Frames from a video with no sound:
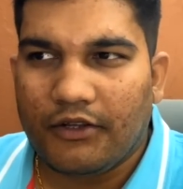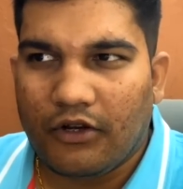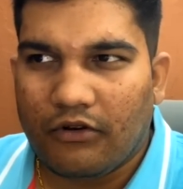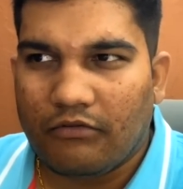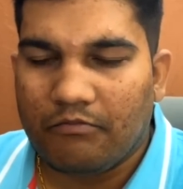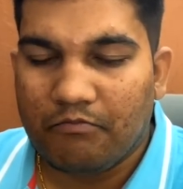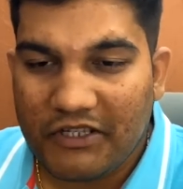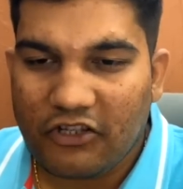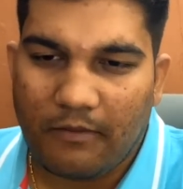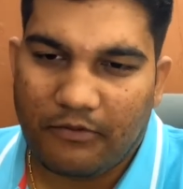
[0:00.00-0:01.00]
you know,
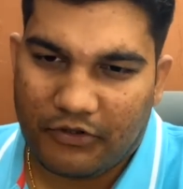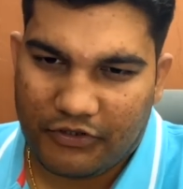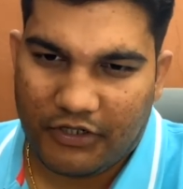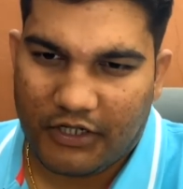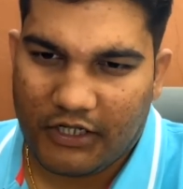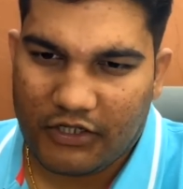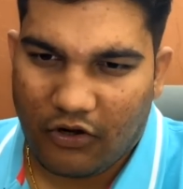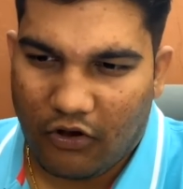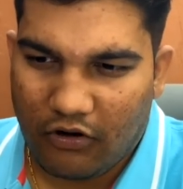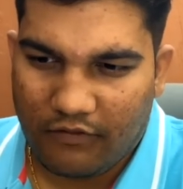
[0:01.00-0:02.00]
miss opportunities
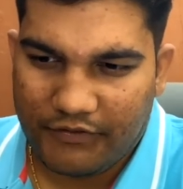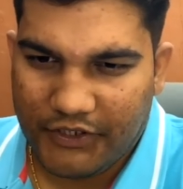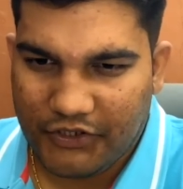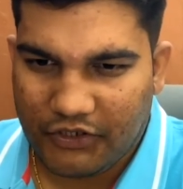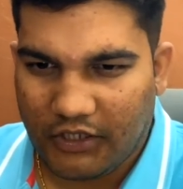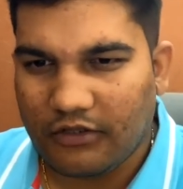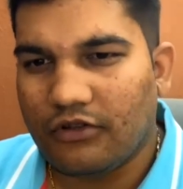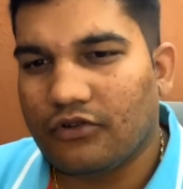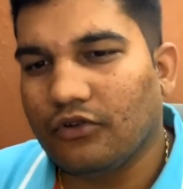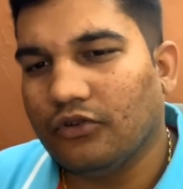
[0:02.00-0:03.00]
and all of these
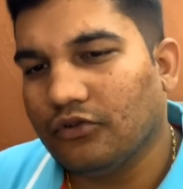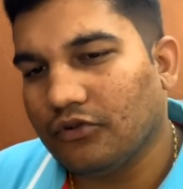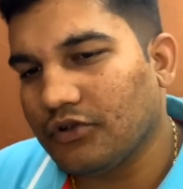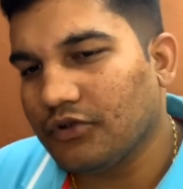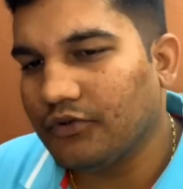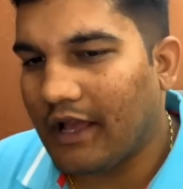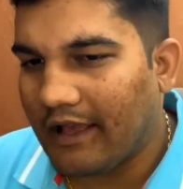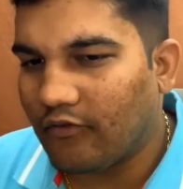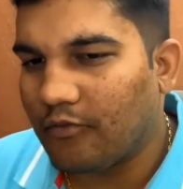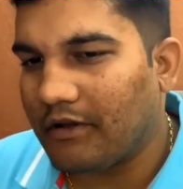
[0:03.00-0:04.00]
things. So those who
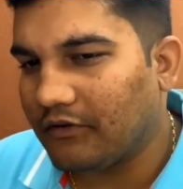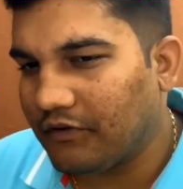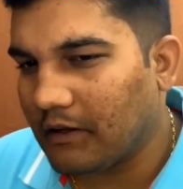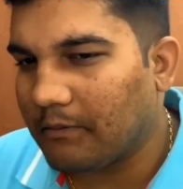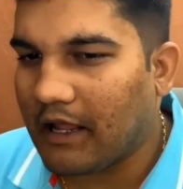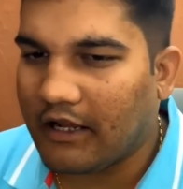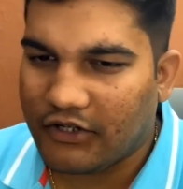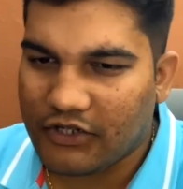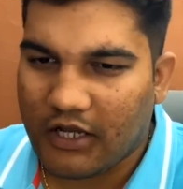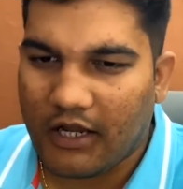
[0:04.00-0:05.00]
have malefic
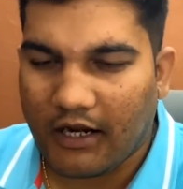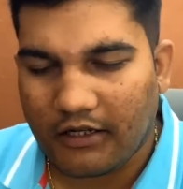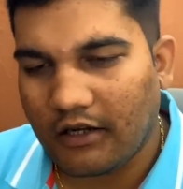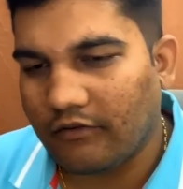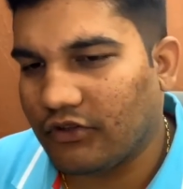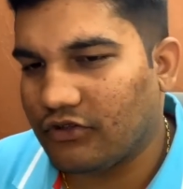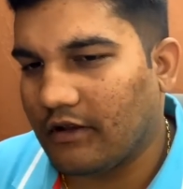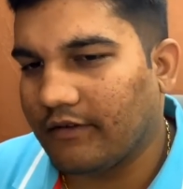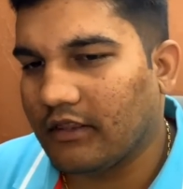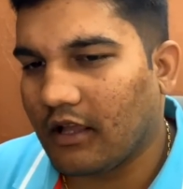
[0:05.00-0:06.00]
planets connected with
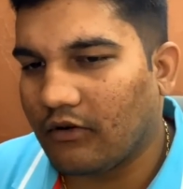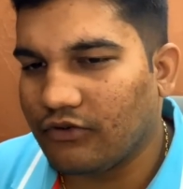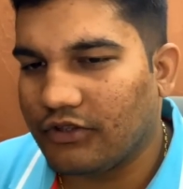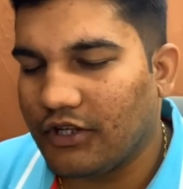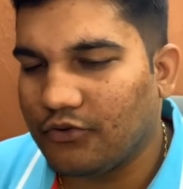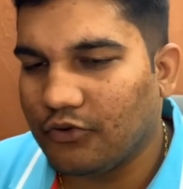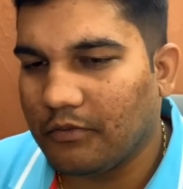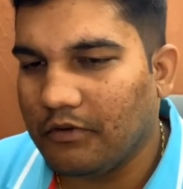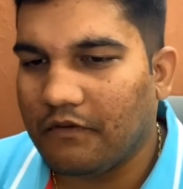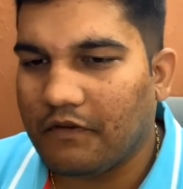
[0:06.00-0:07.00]
seventh house, they
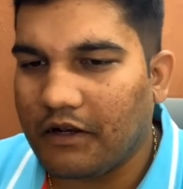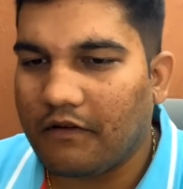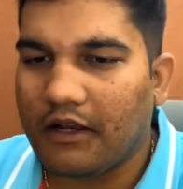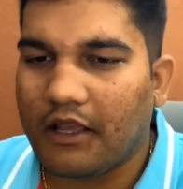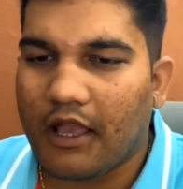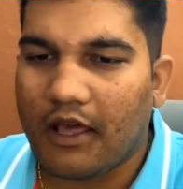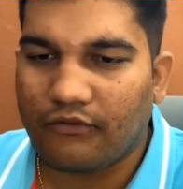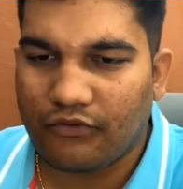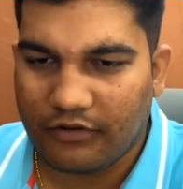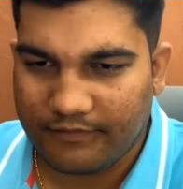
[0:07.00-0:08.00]
should be very, very
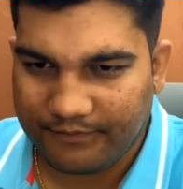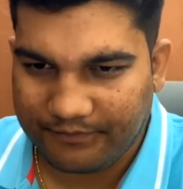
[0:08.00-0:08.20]
careful